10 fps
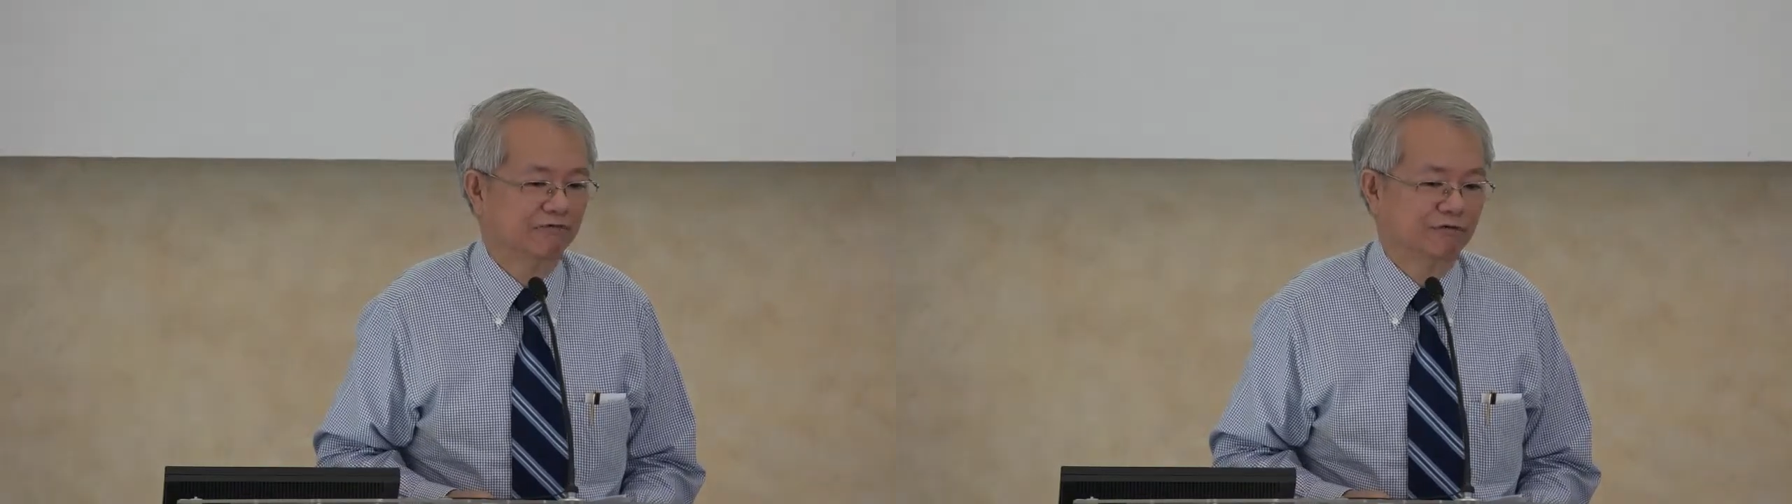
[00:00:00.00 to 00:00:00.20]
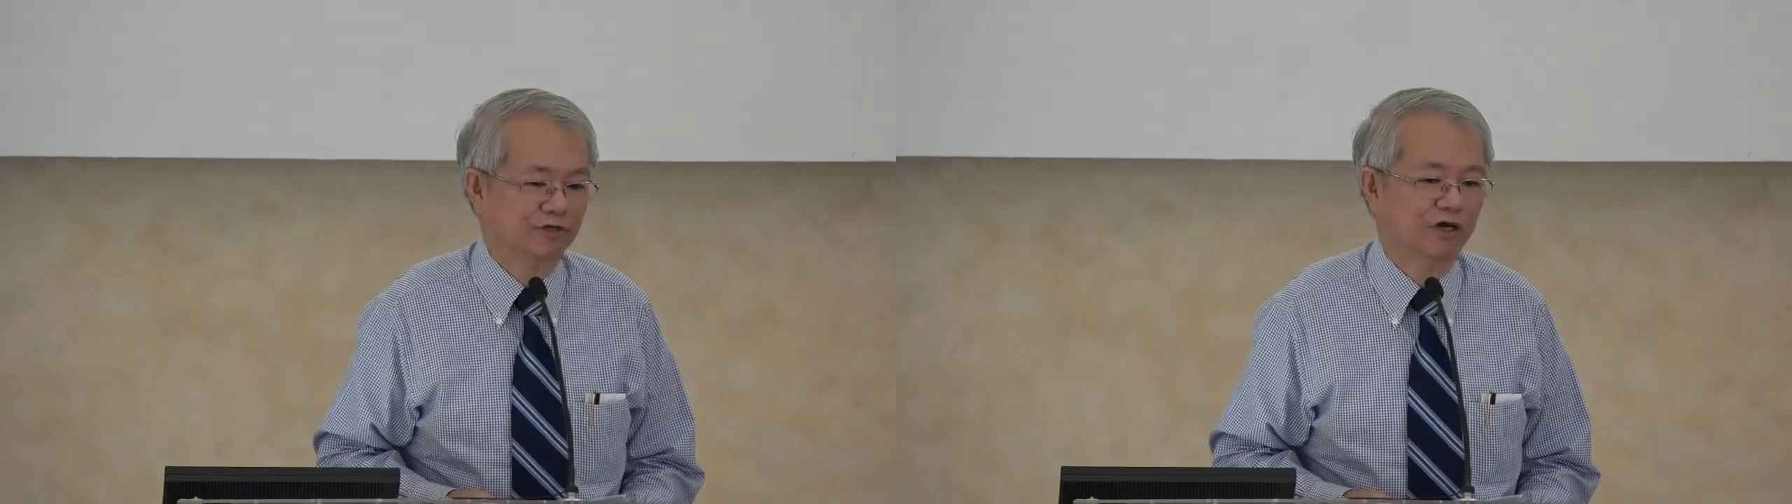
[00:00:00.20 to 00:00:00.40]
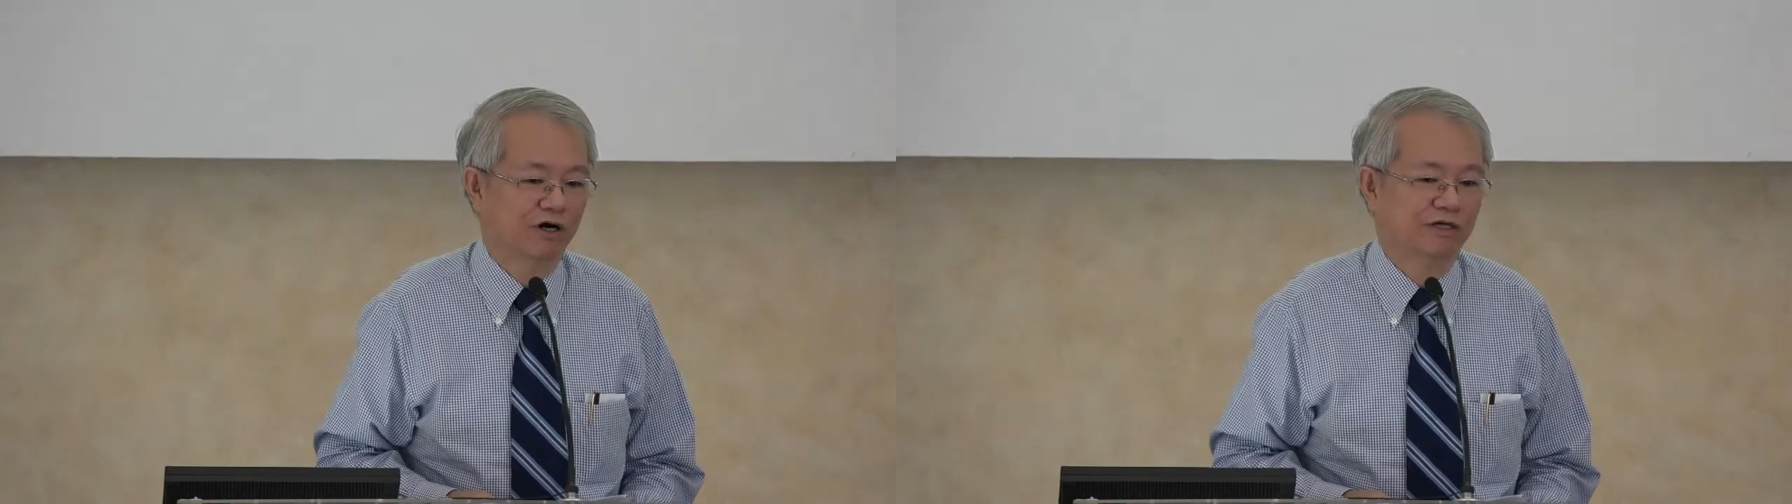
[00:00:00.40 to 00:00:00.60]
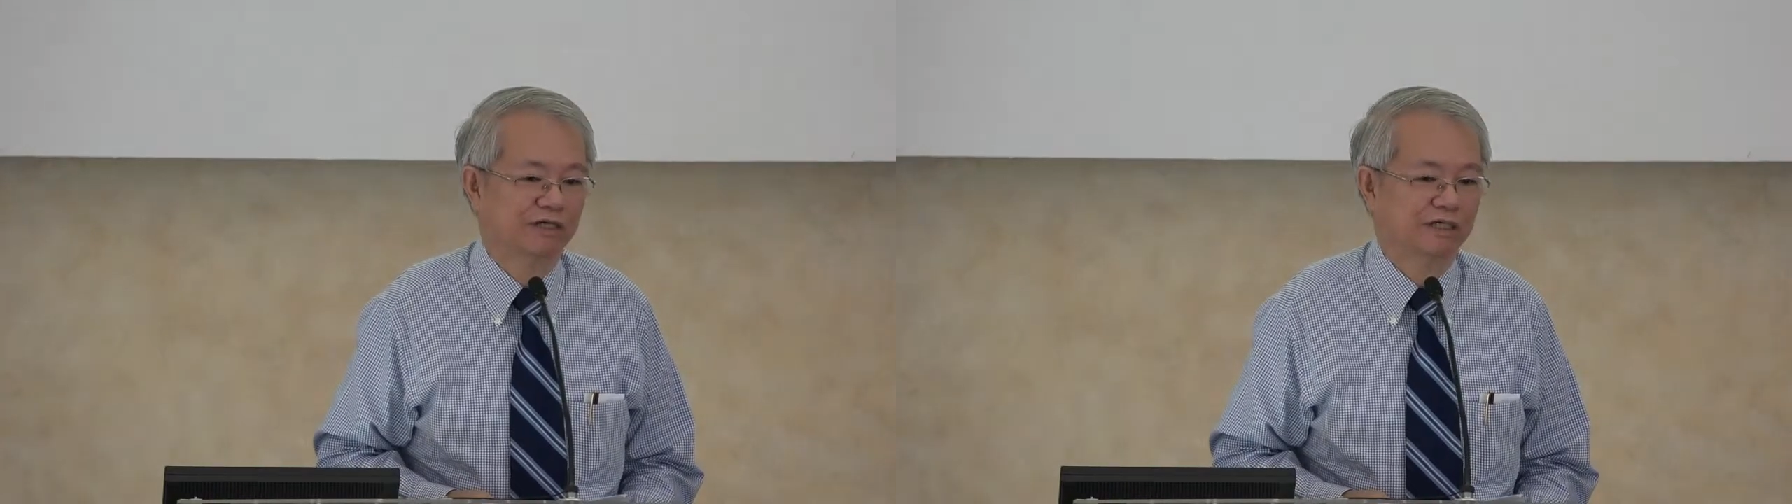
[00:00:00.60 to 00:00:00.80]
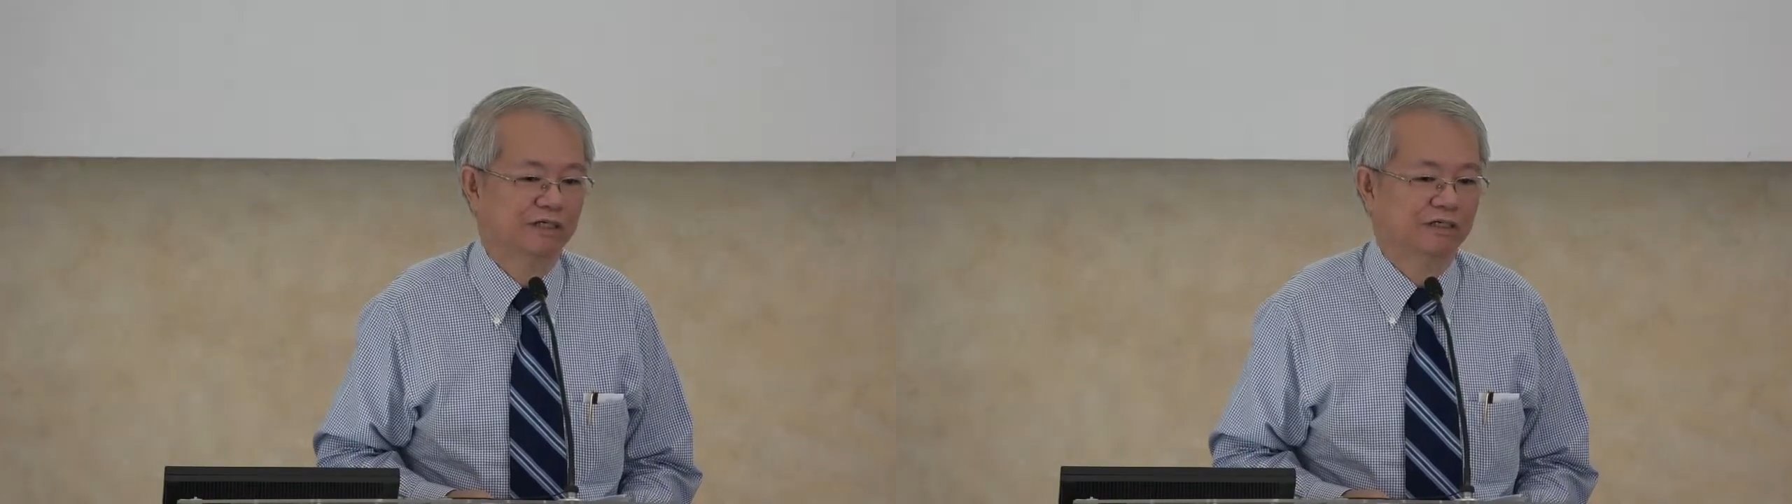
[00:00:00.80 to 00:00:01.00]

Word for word: Fung Yong,